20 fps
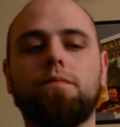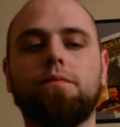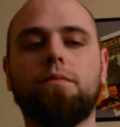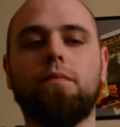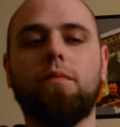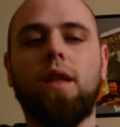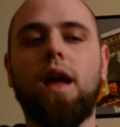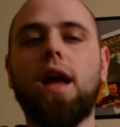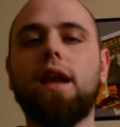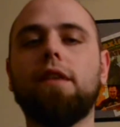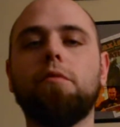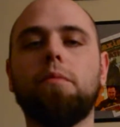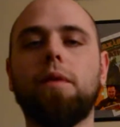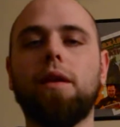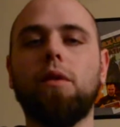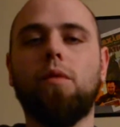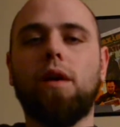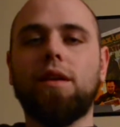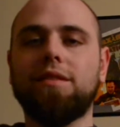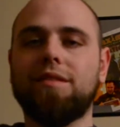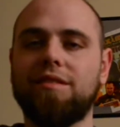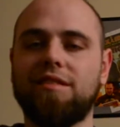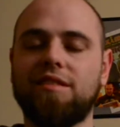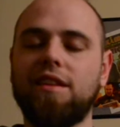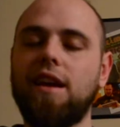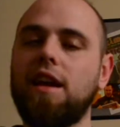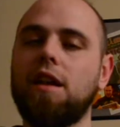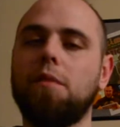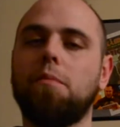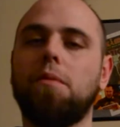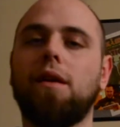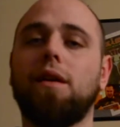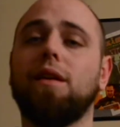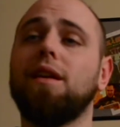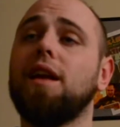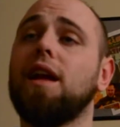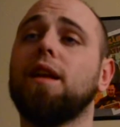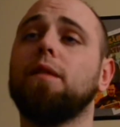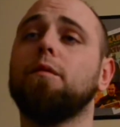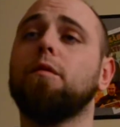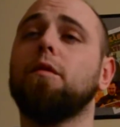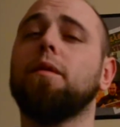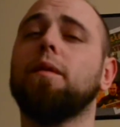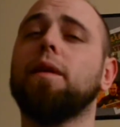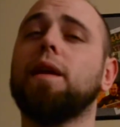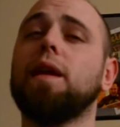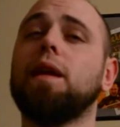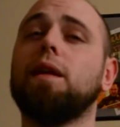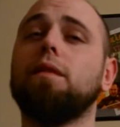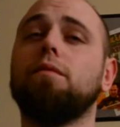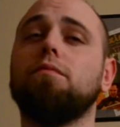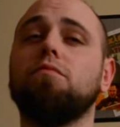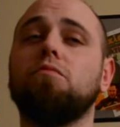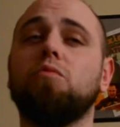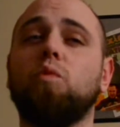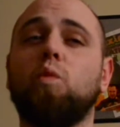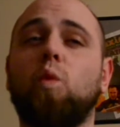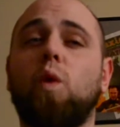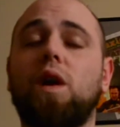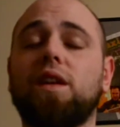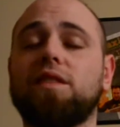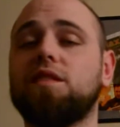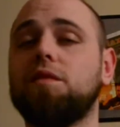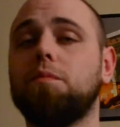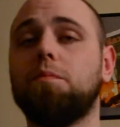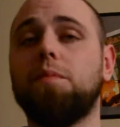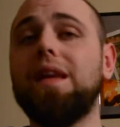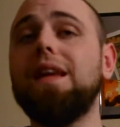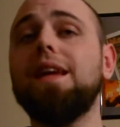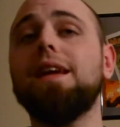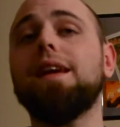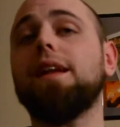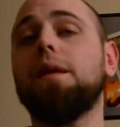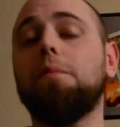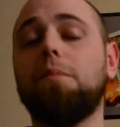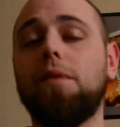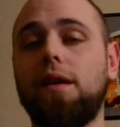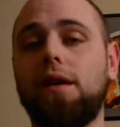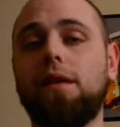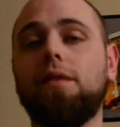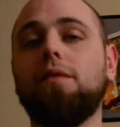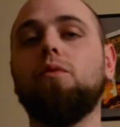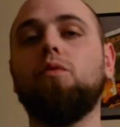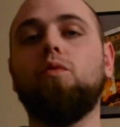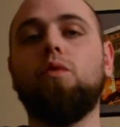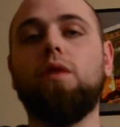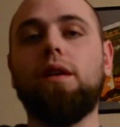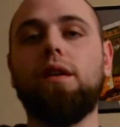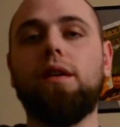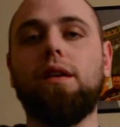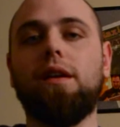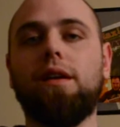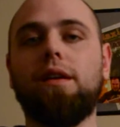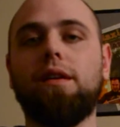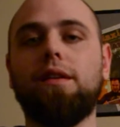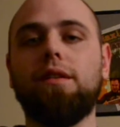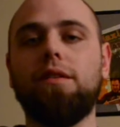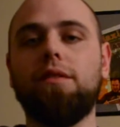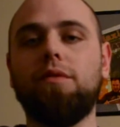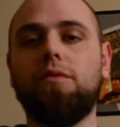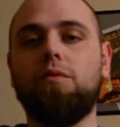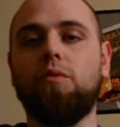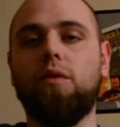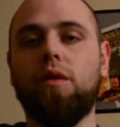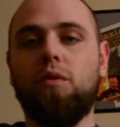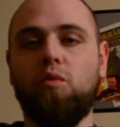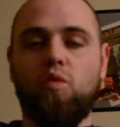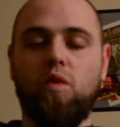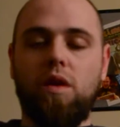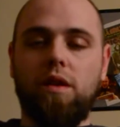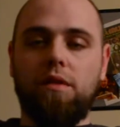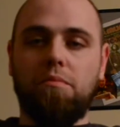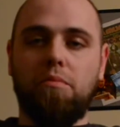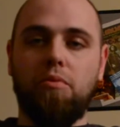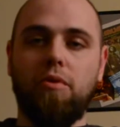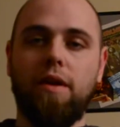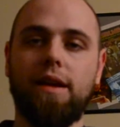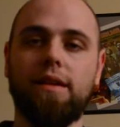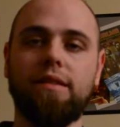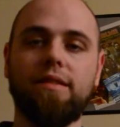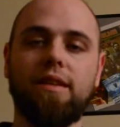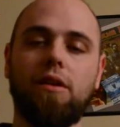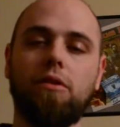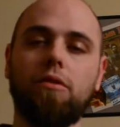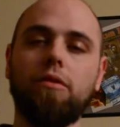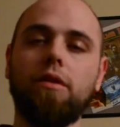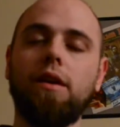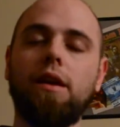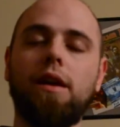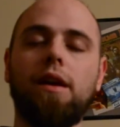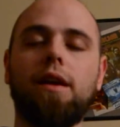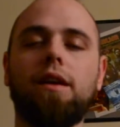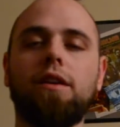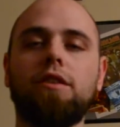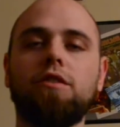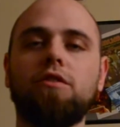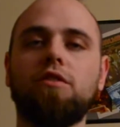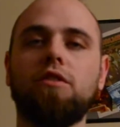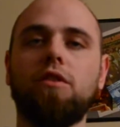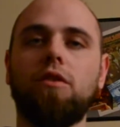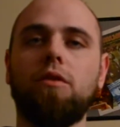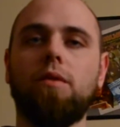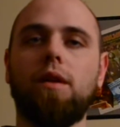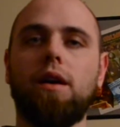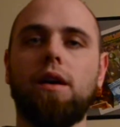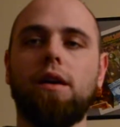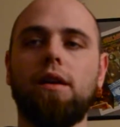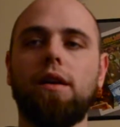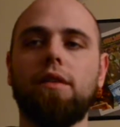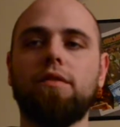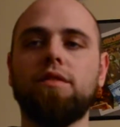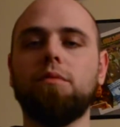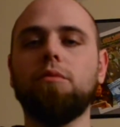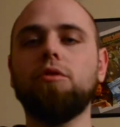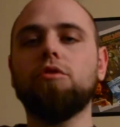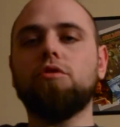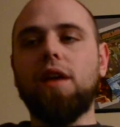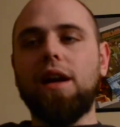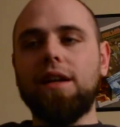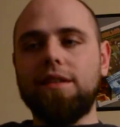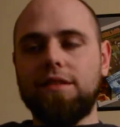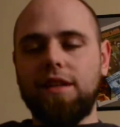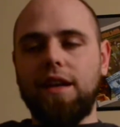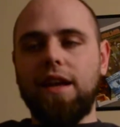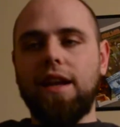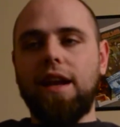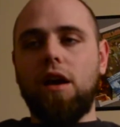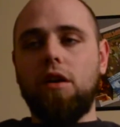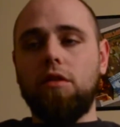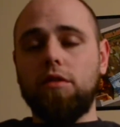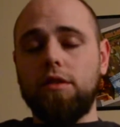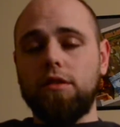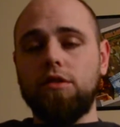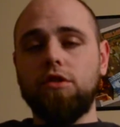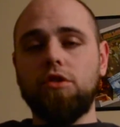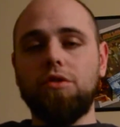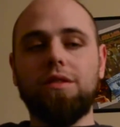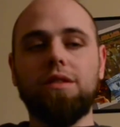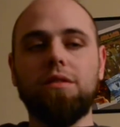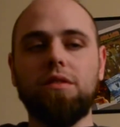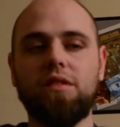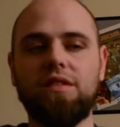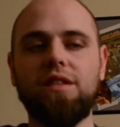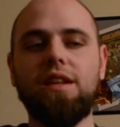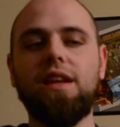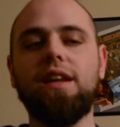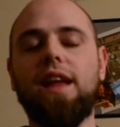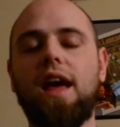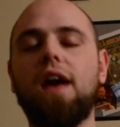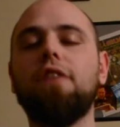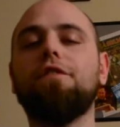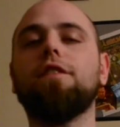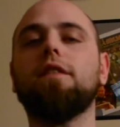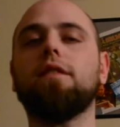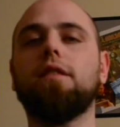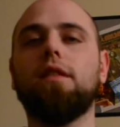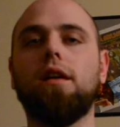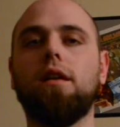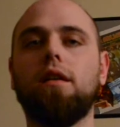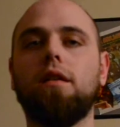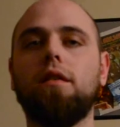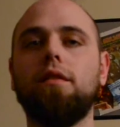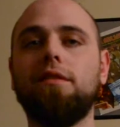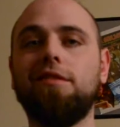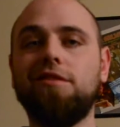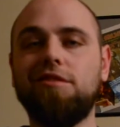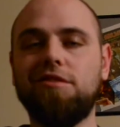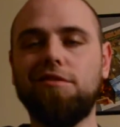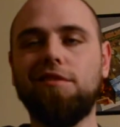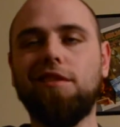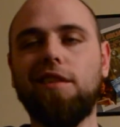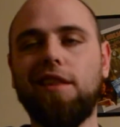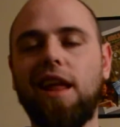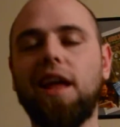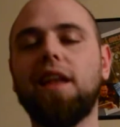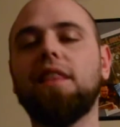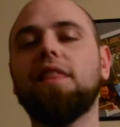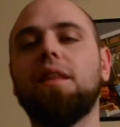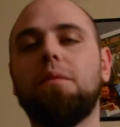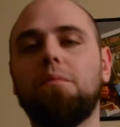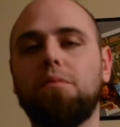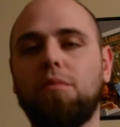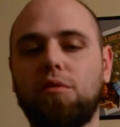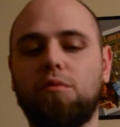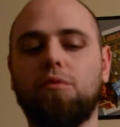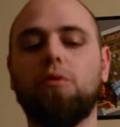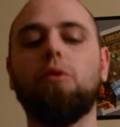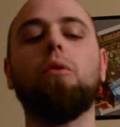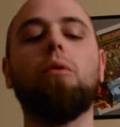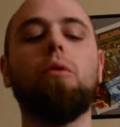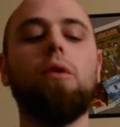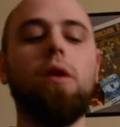Not everybody wants to stay in a pit. Not everybody wants to be in a pit when one breaks out. So if someone tries to get out and you can see an effort there, let them through.